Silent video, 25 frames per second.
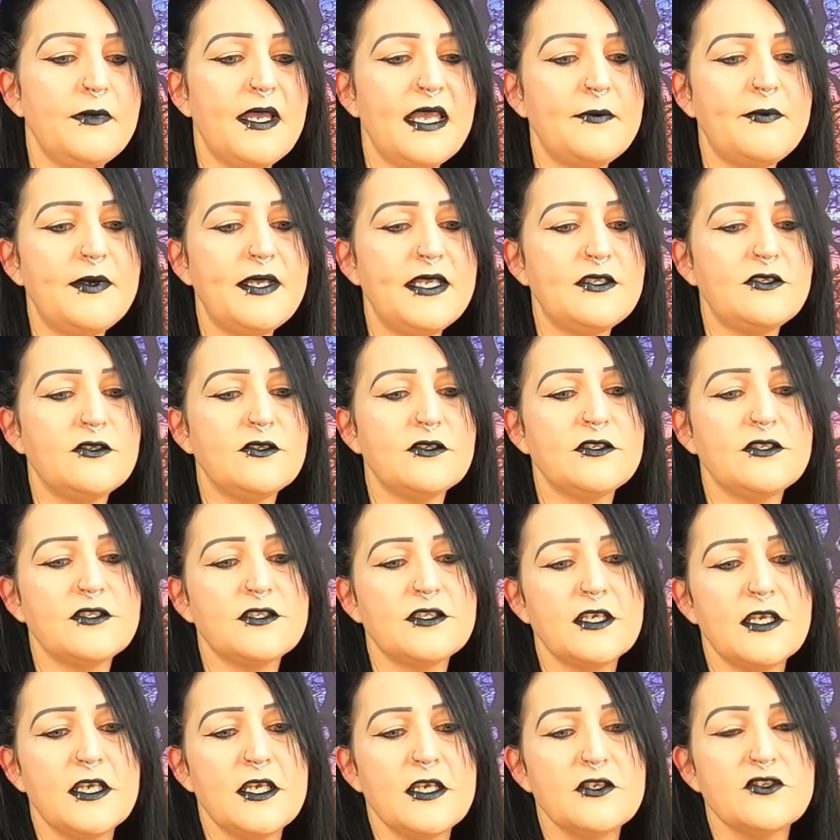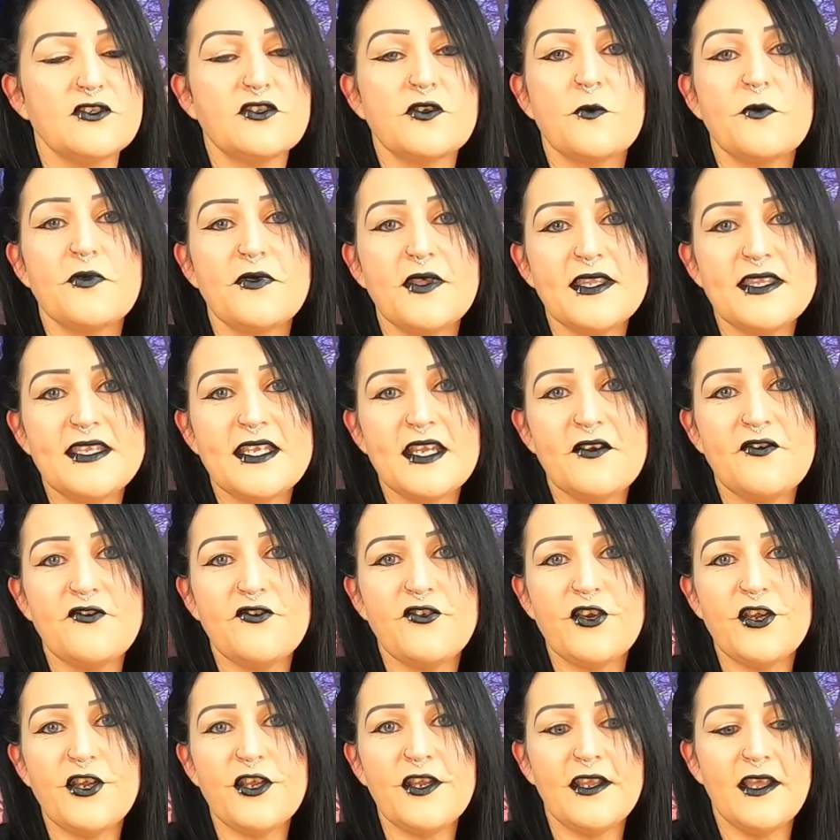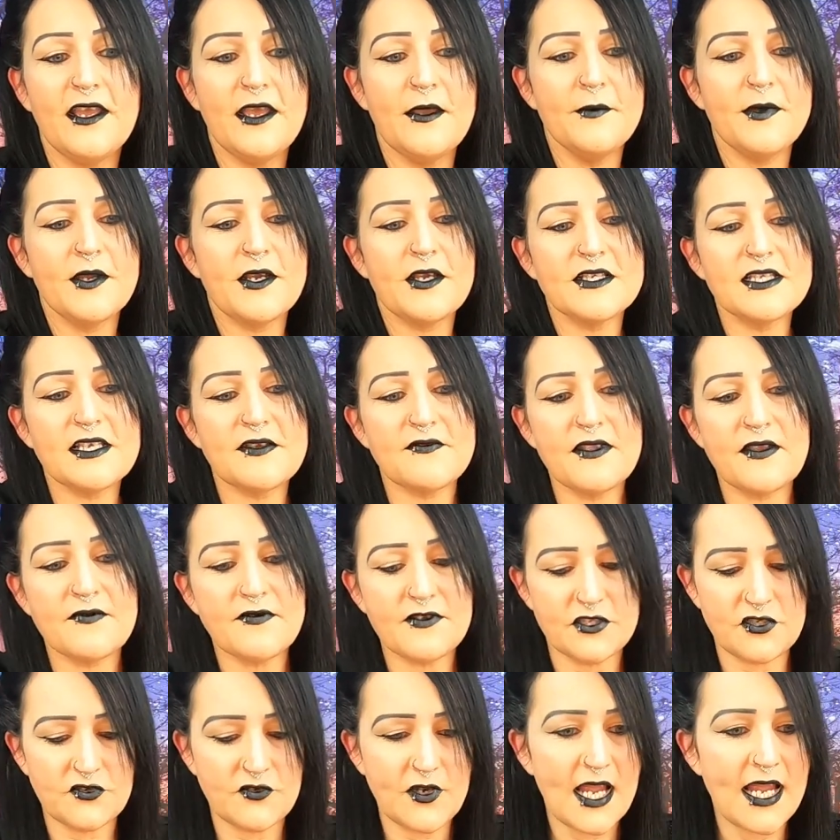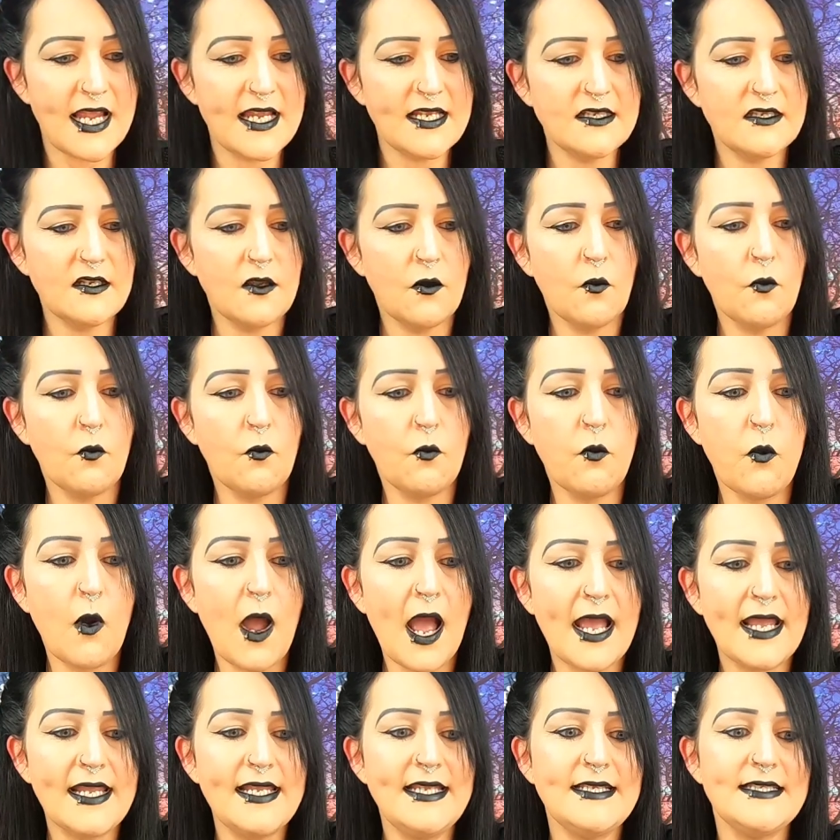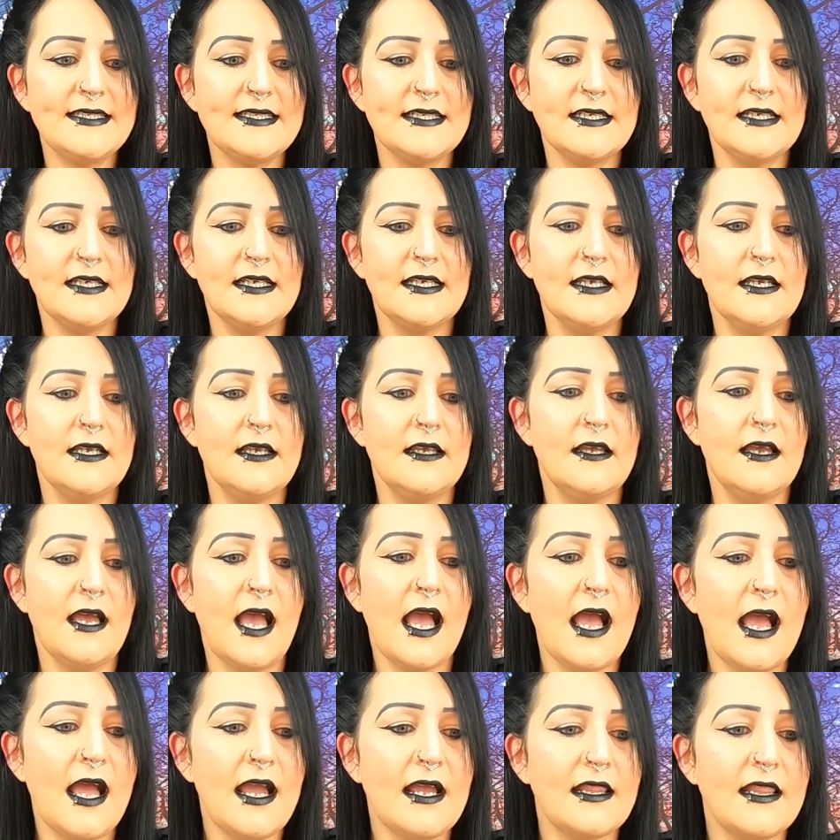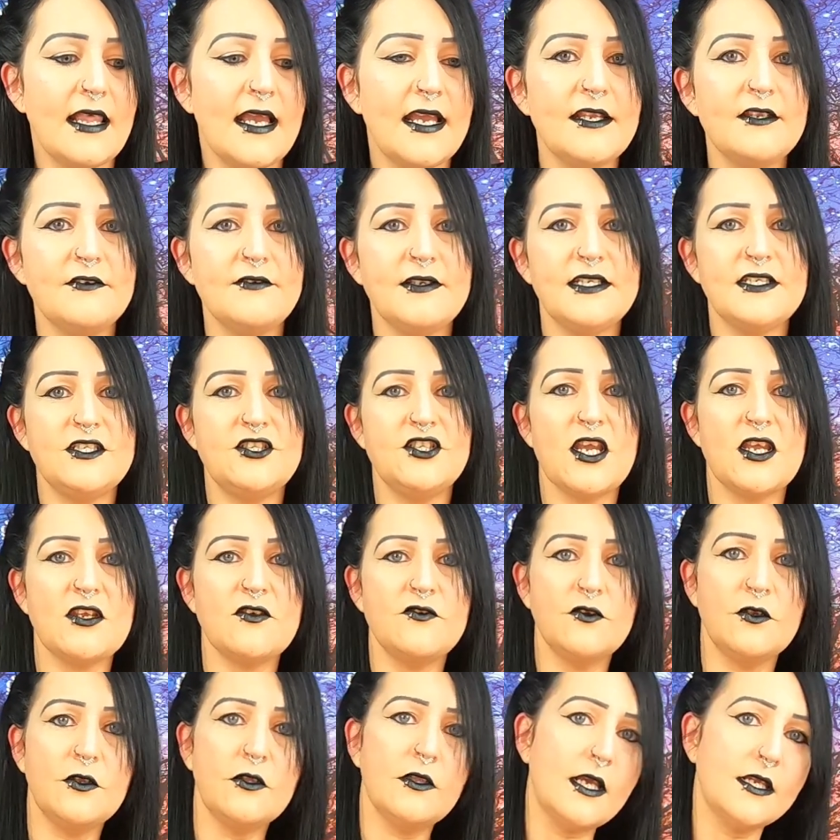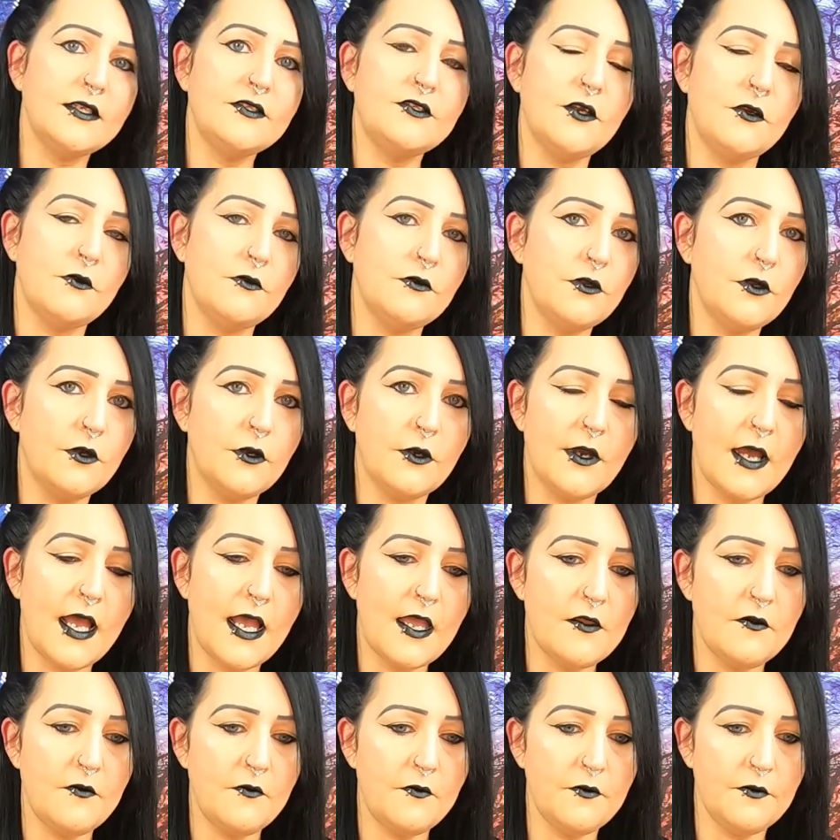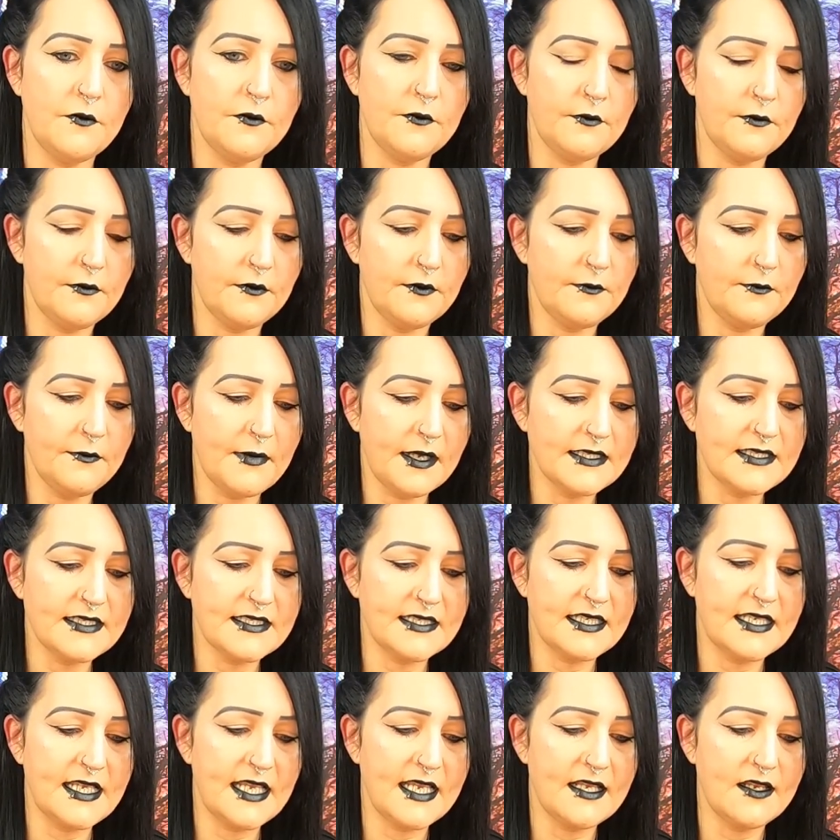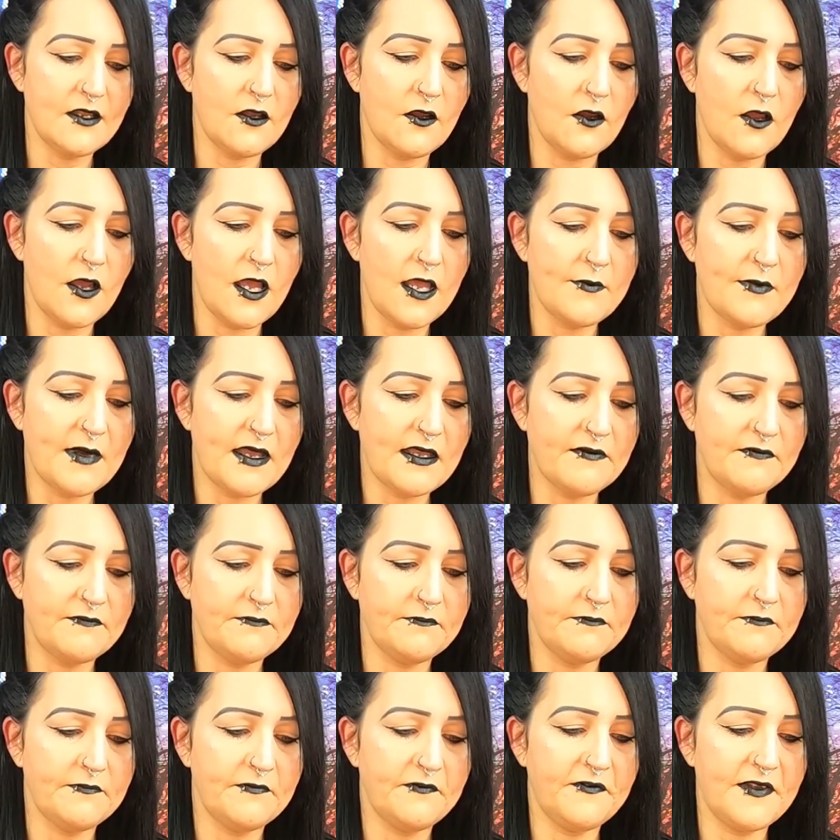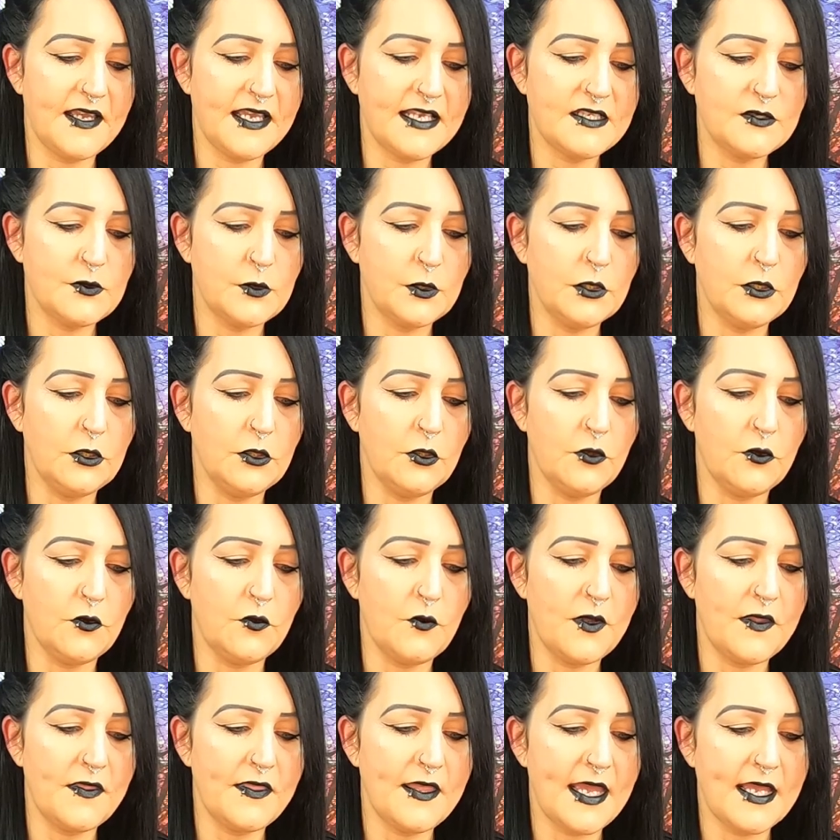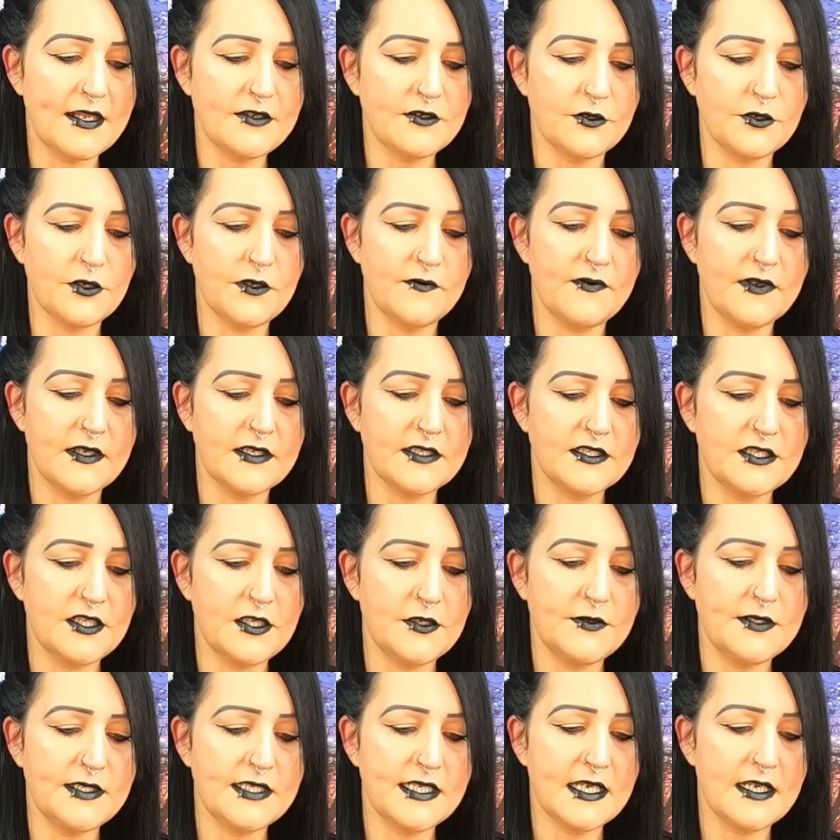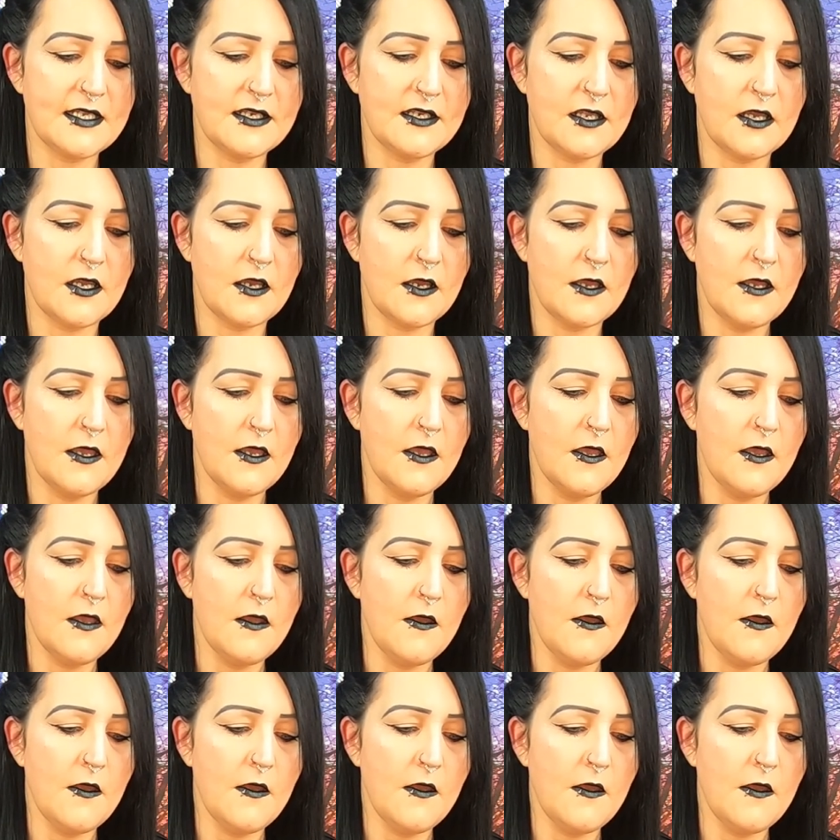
Maybe just something different, because I've never tried white eyeliner in general. I don't know how my skin or how my face will look with it. I don't know if I suit it or not,